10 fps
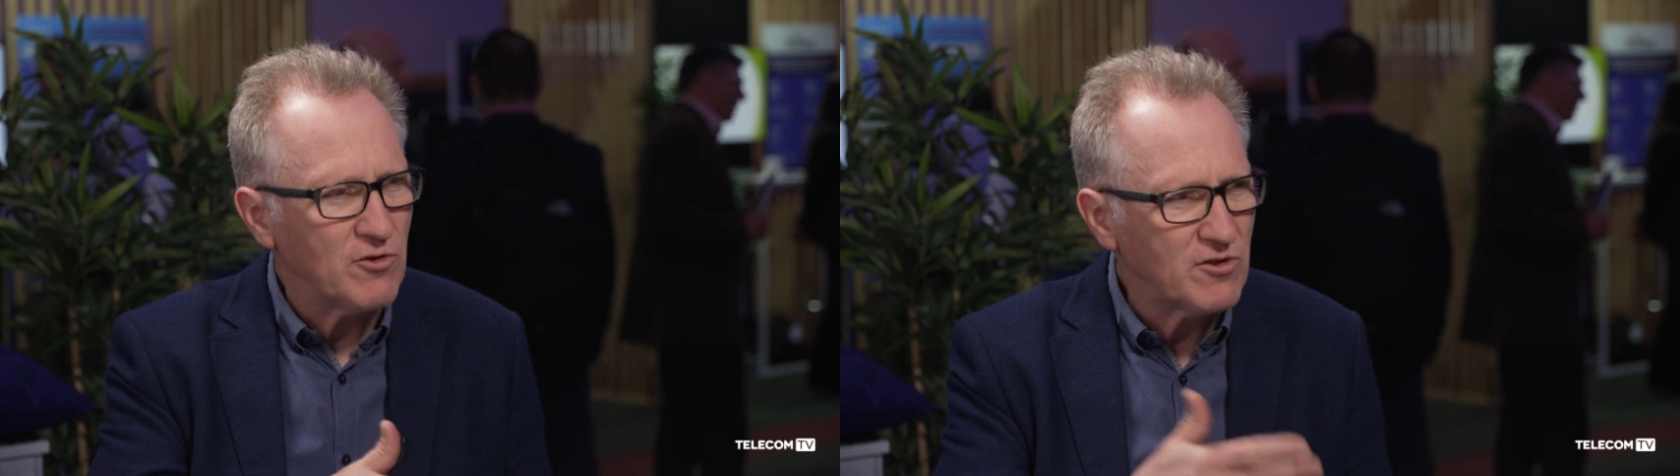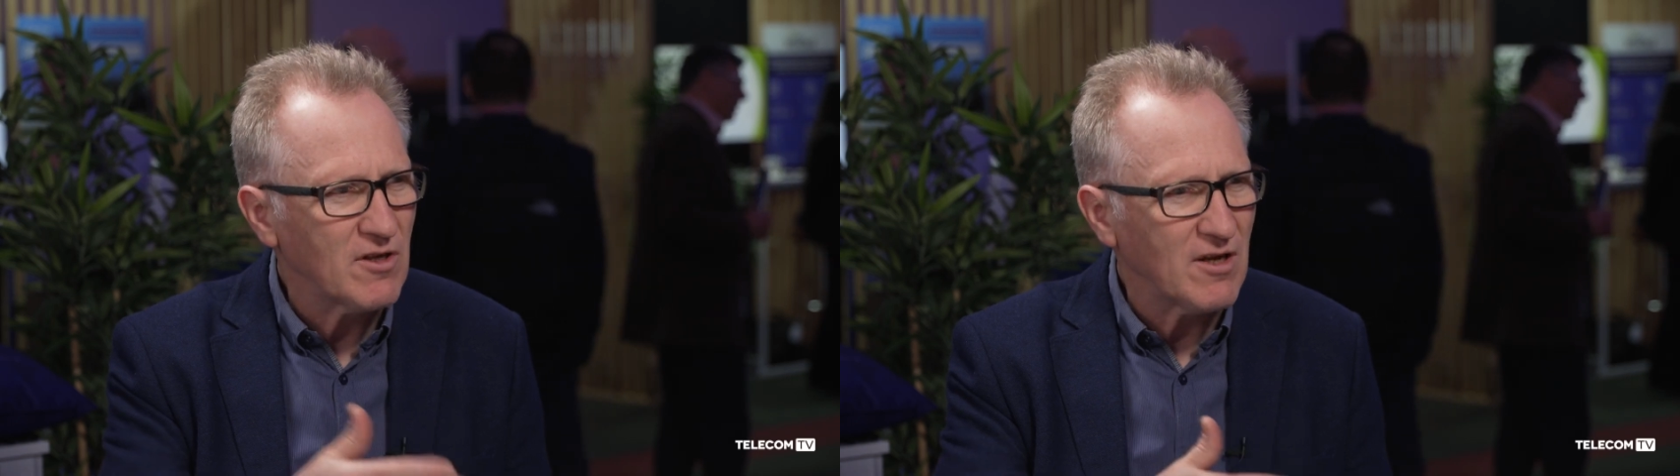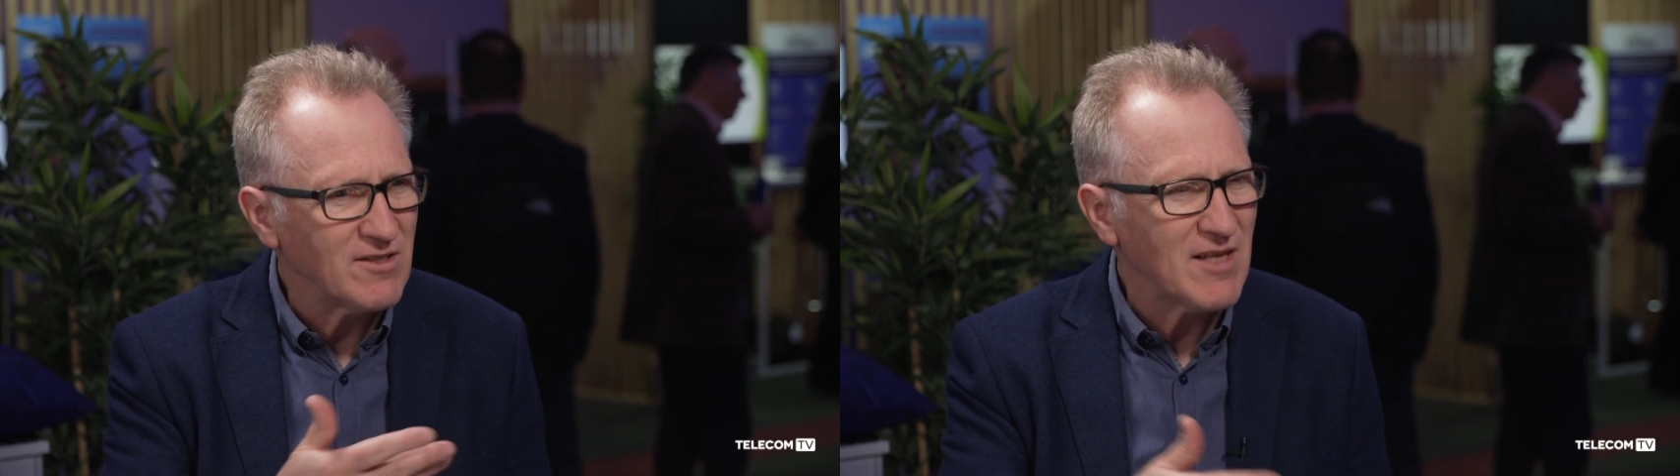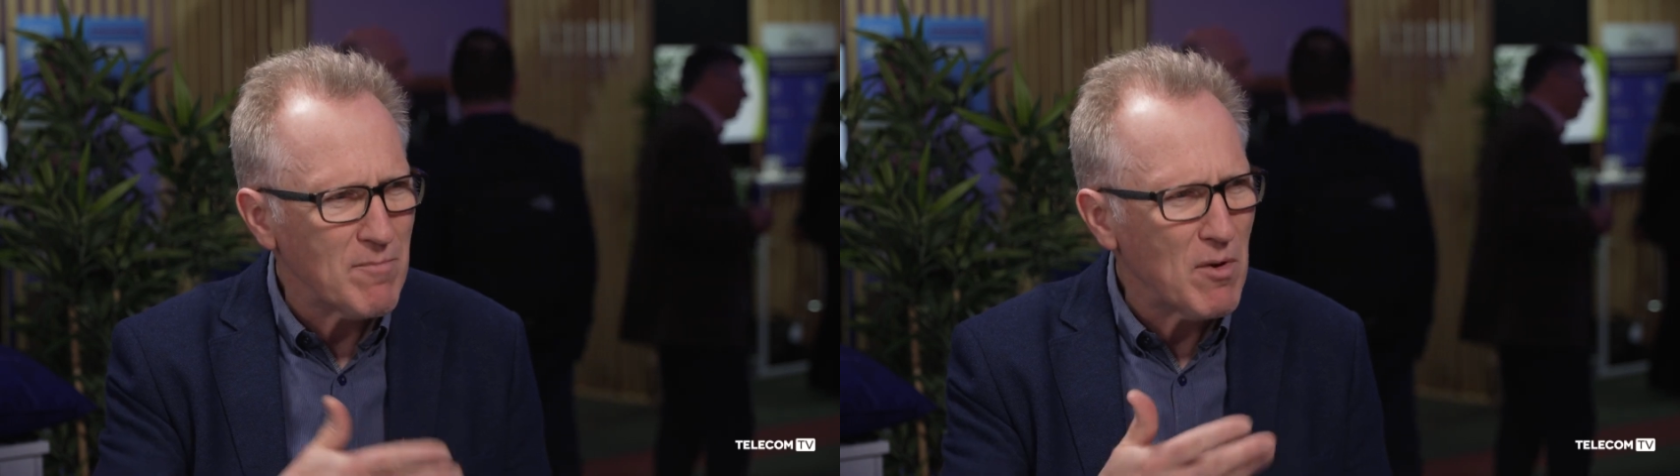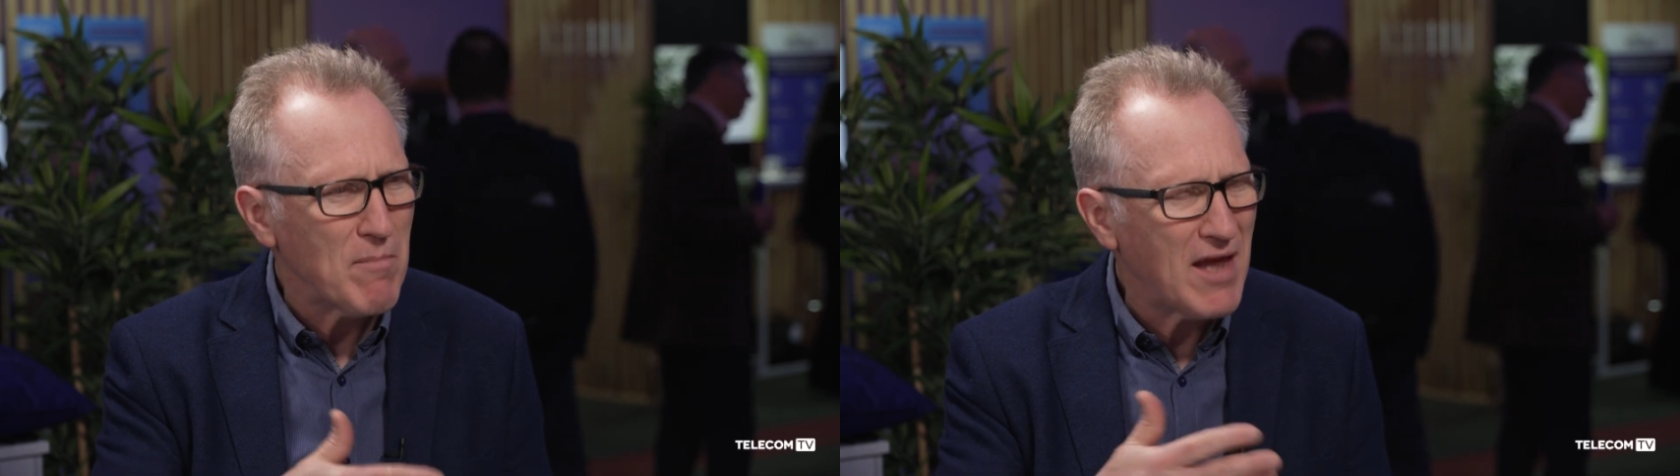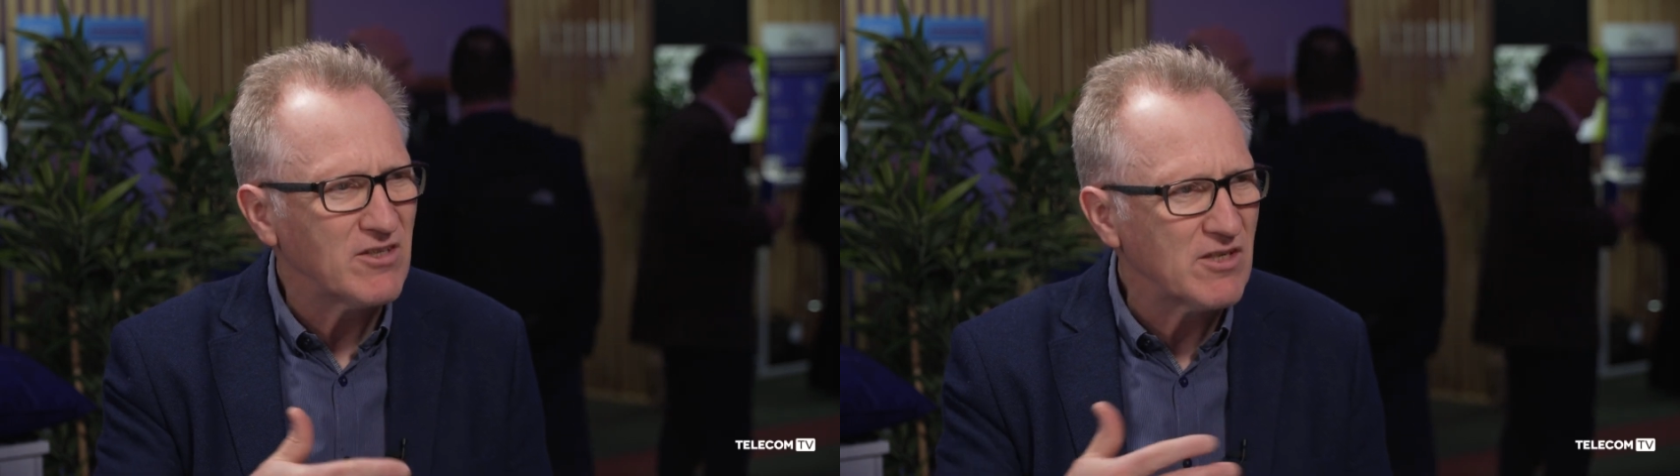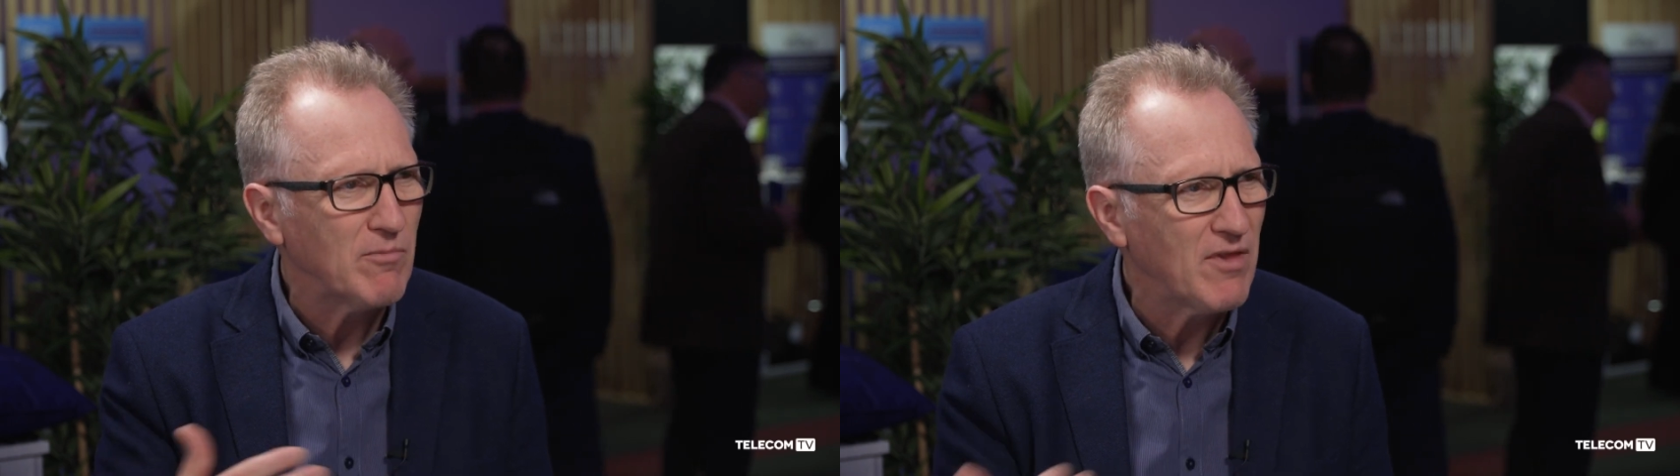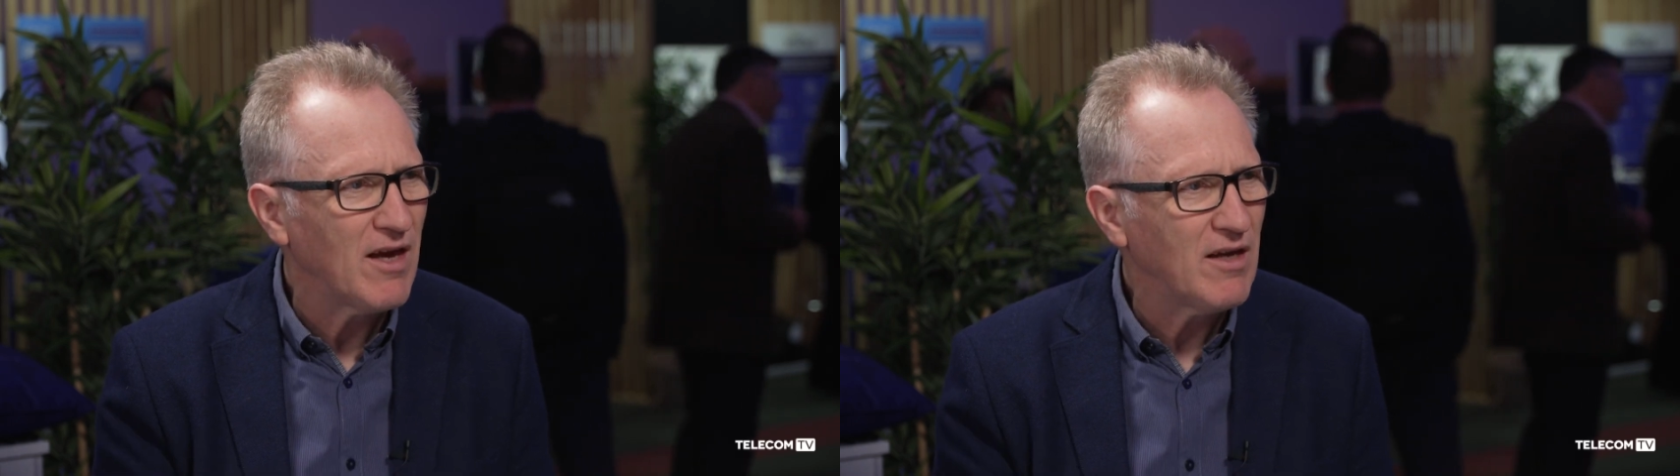is there
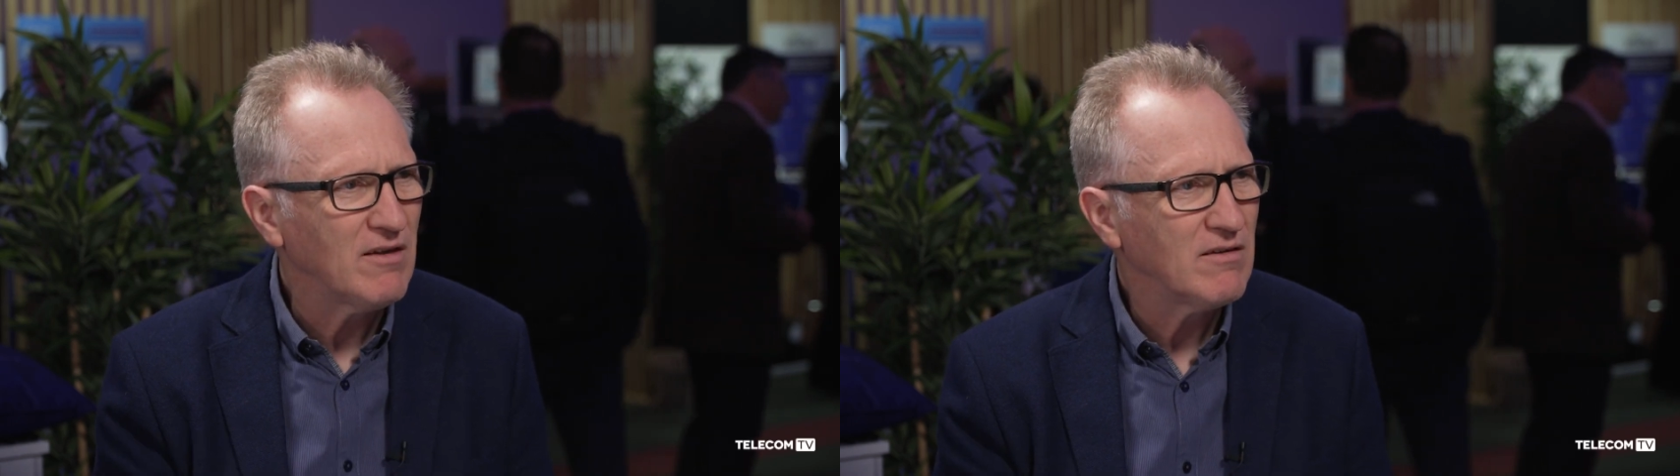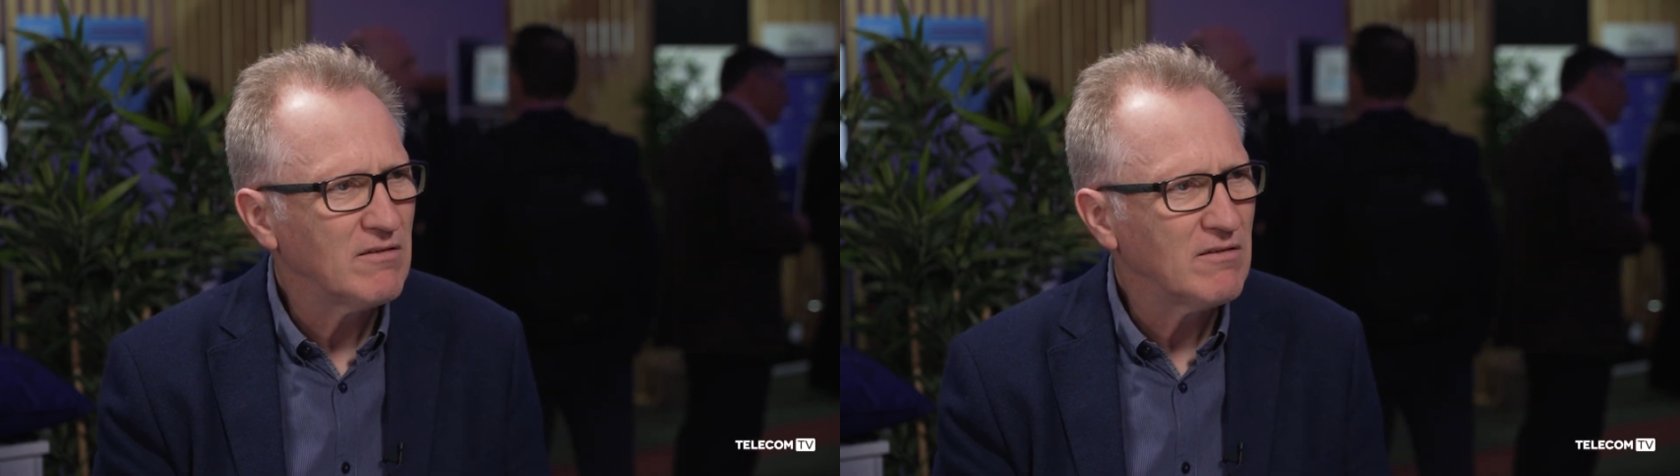momentum there?